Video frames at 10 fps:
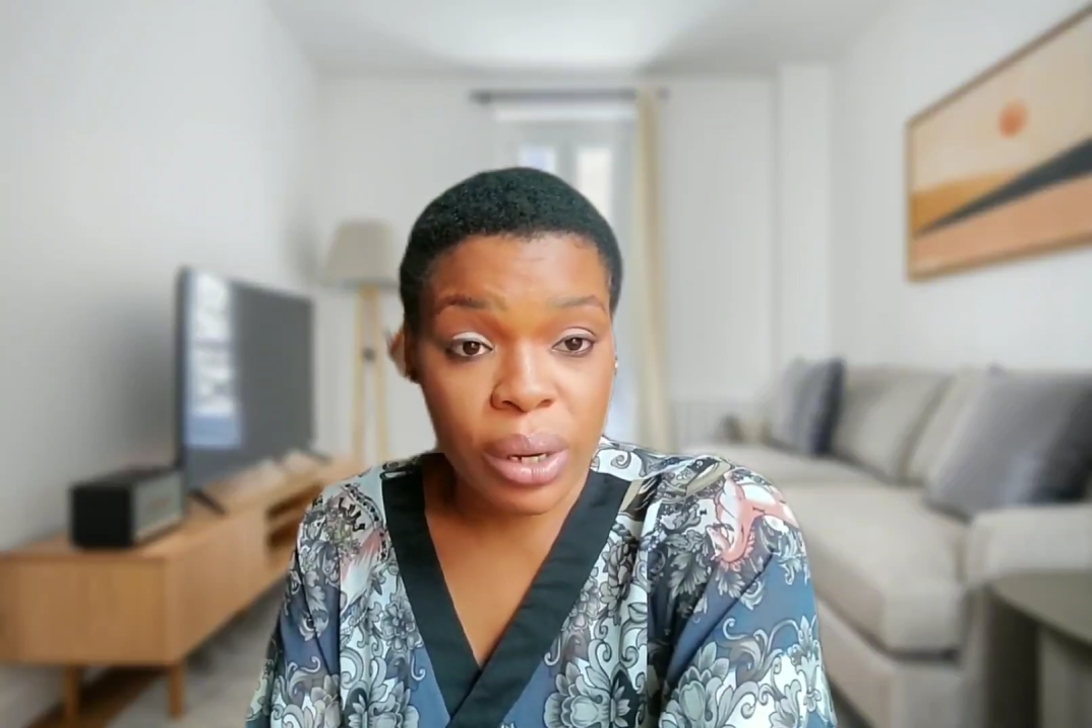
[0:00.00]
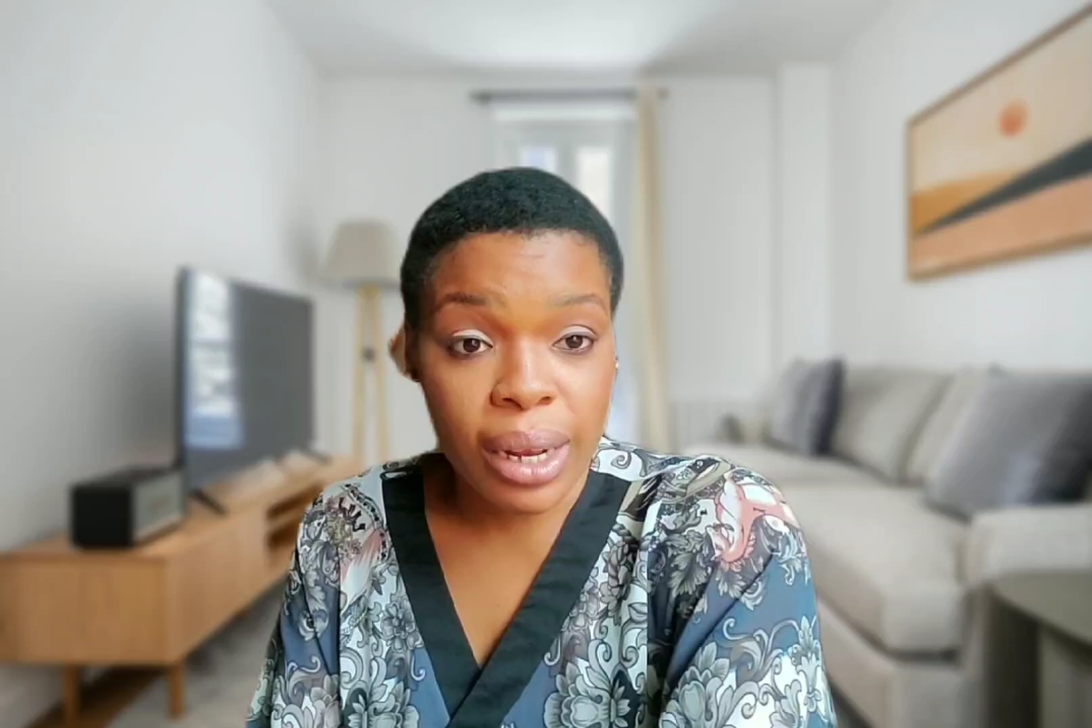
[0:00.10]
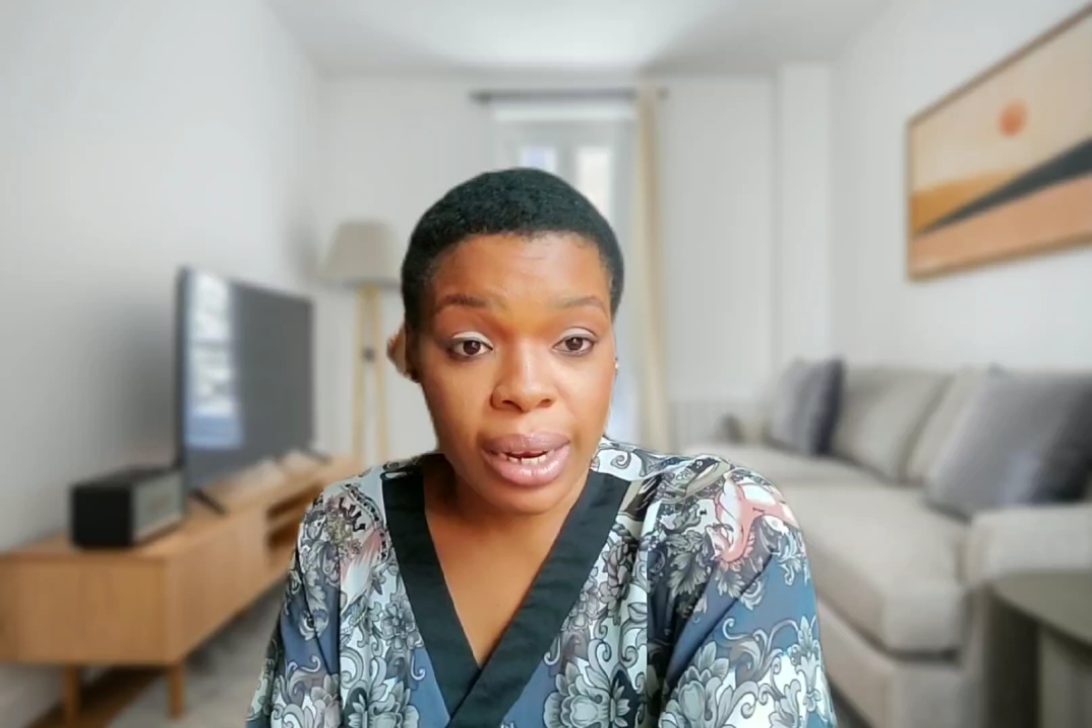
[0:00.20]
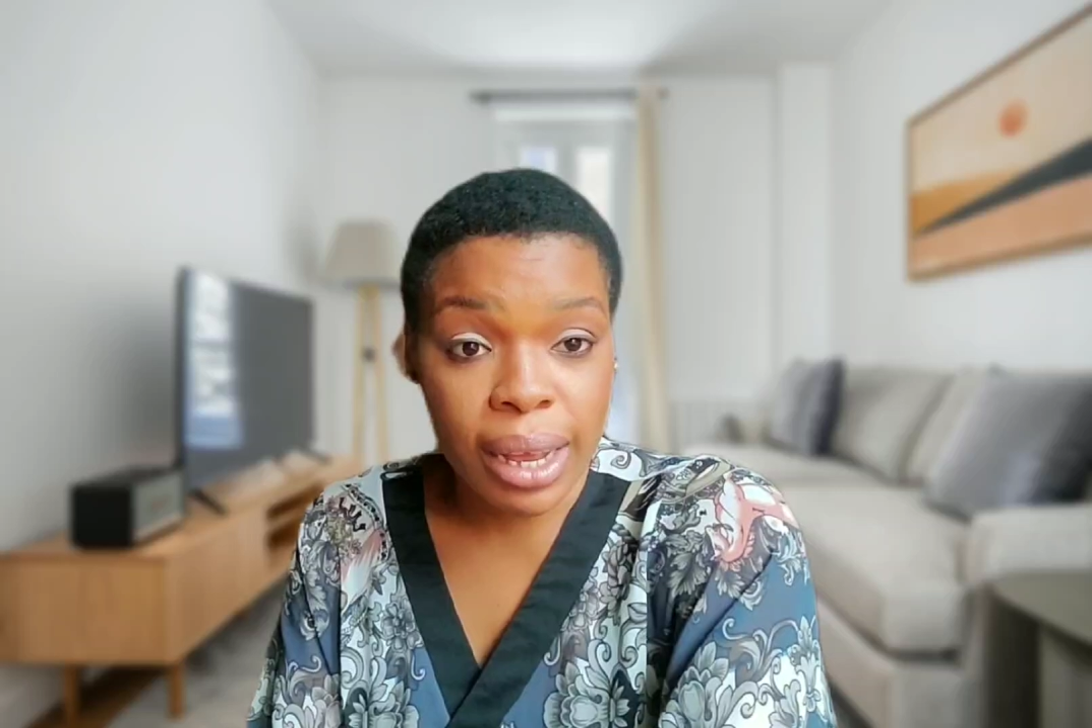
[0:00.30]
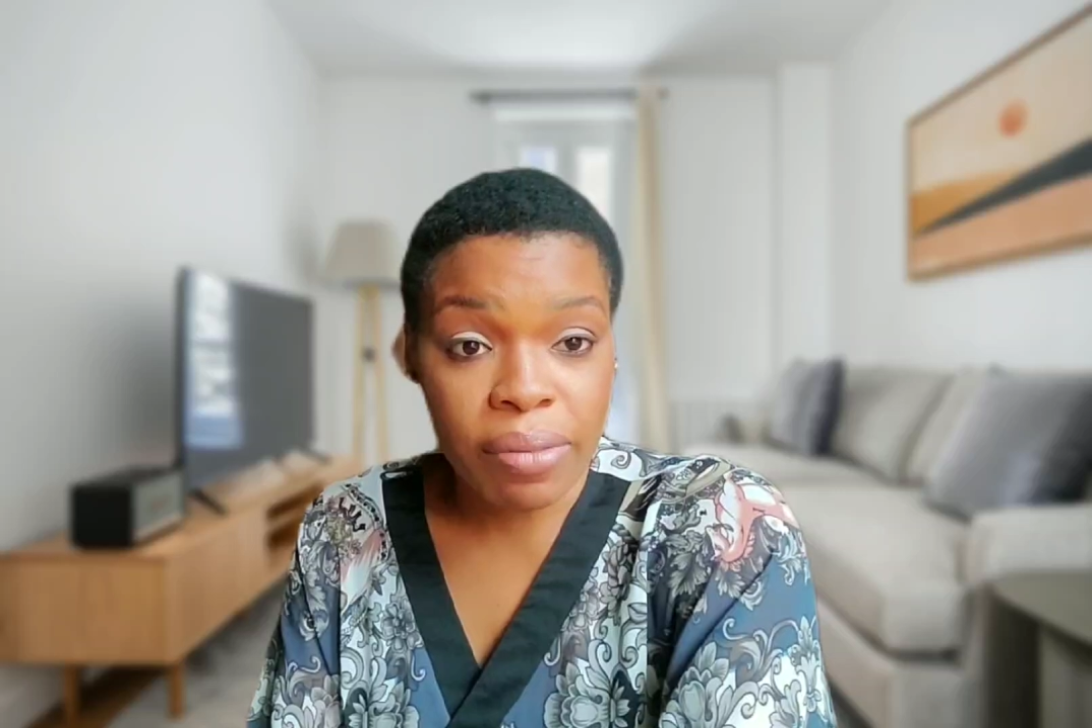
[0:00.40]

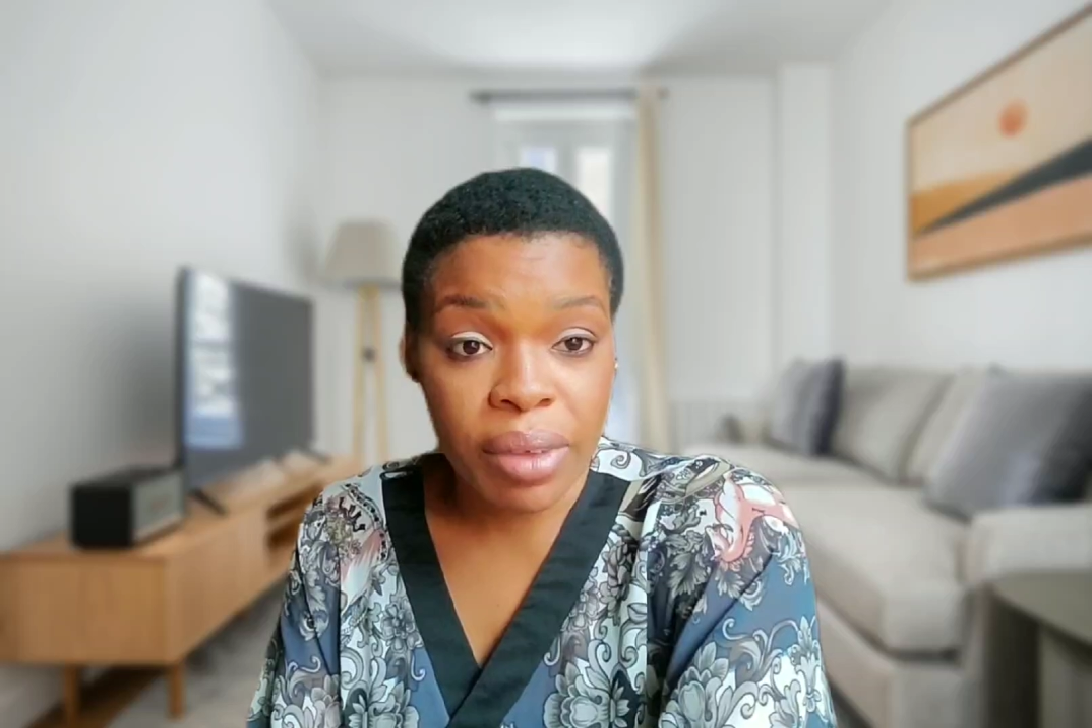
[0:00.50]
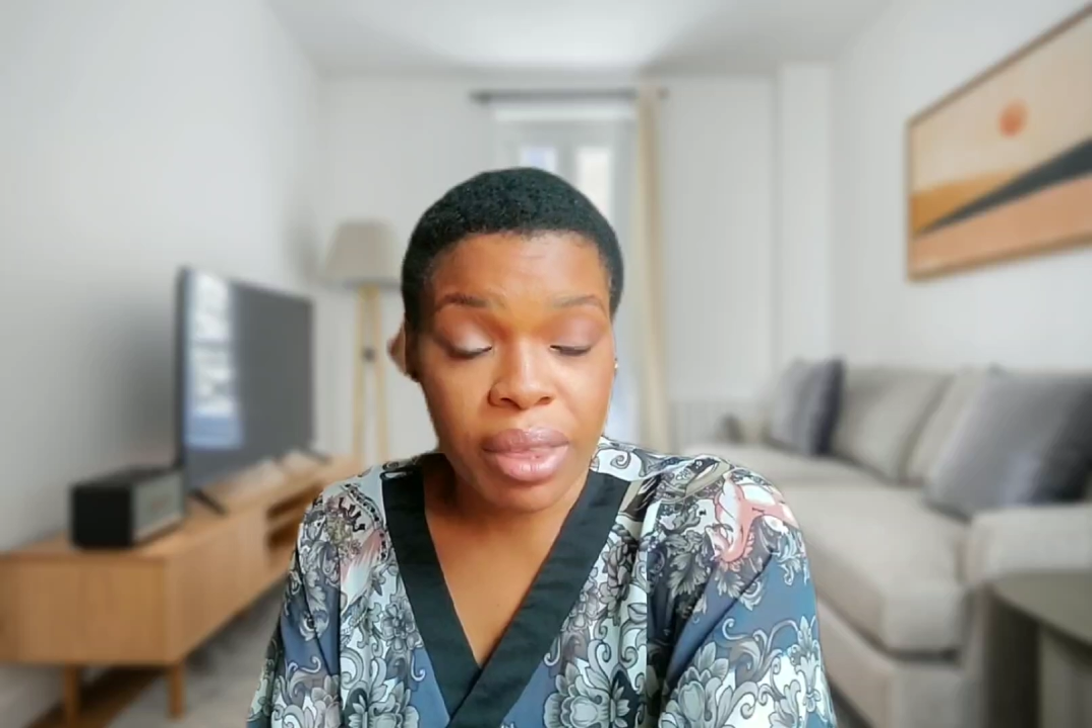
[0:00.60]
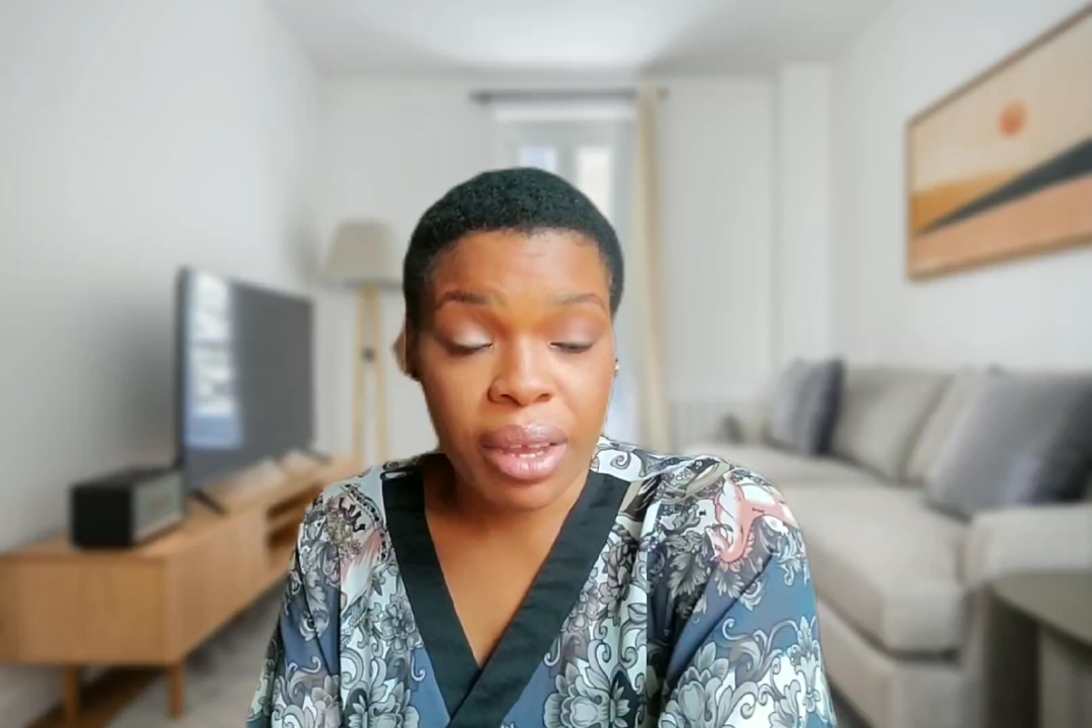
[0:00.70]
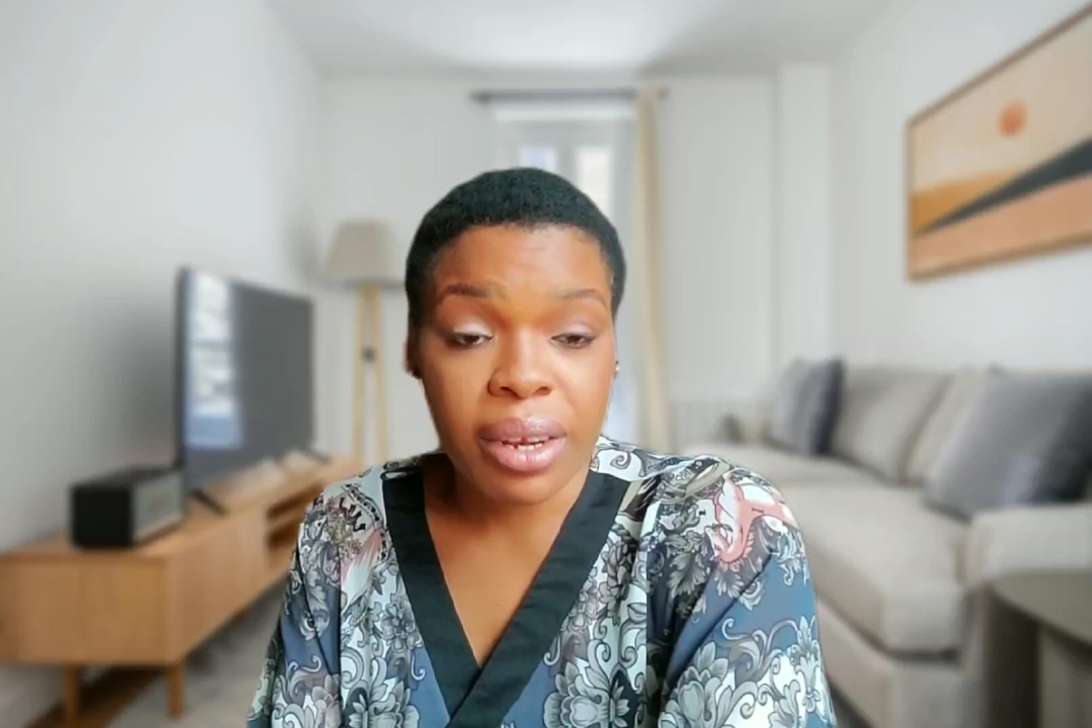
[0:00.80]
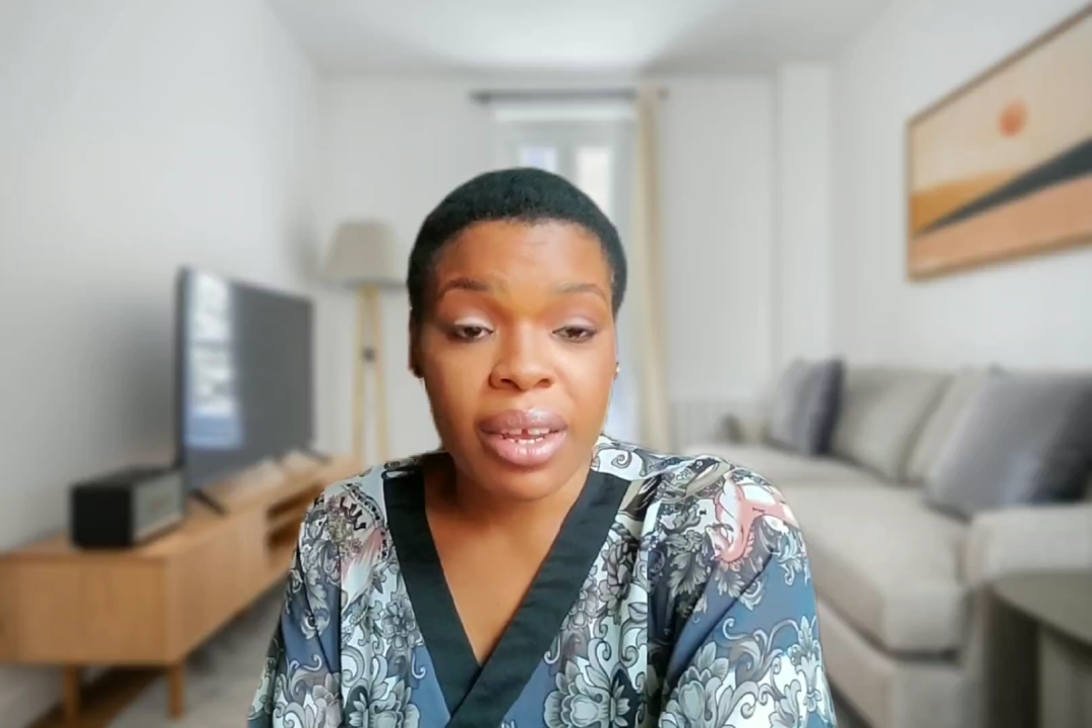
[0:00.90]
and
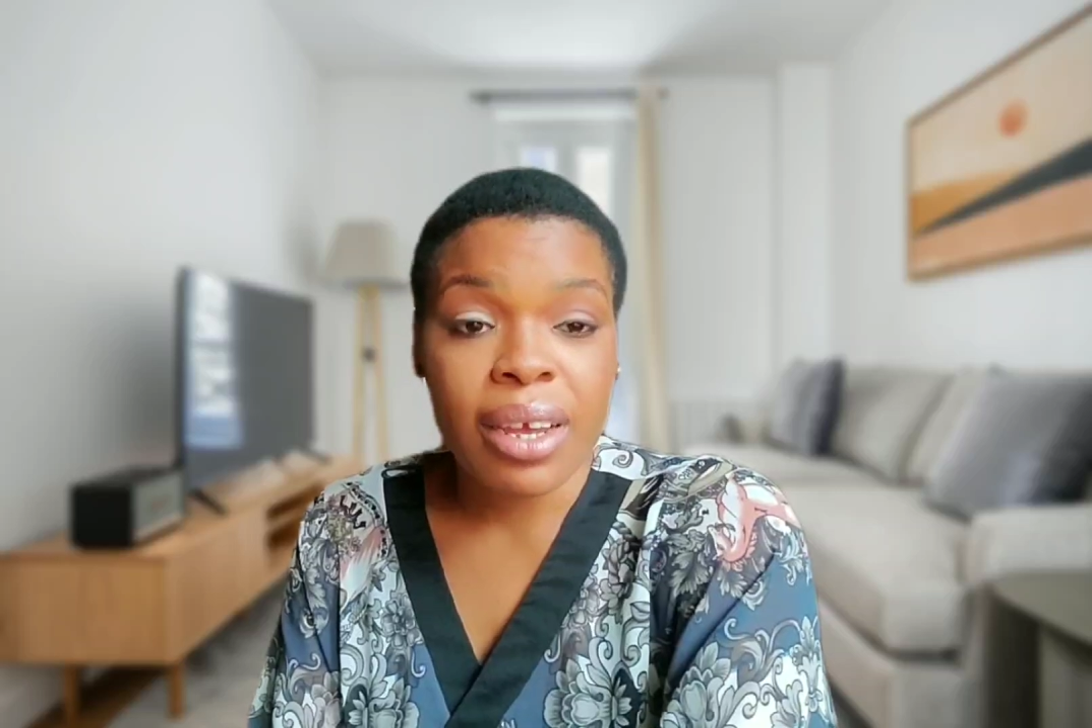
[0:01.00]
everything,